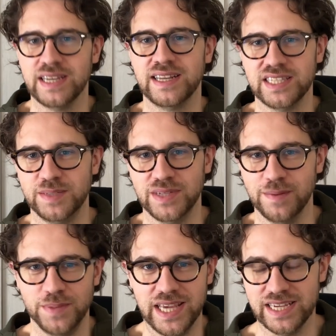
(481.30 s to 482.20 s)
AC Milan
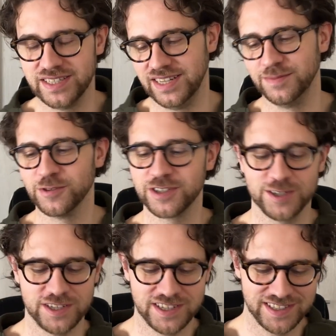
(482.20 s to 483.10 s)
players anymore.
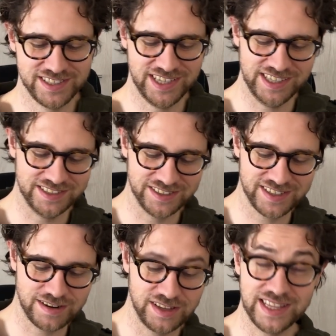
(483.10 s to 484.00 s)
Because Jesus
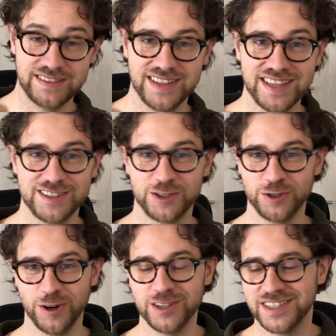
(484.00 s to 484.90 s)
Christ, that
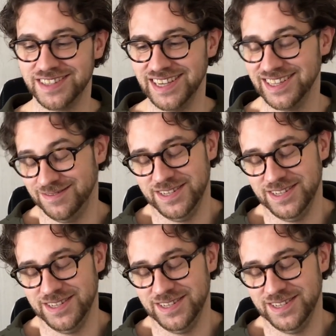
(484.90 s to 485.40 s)
shot at the end,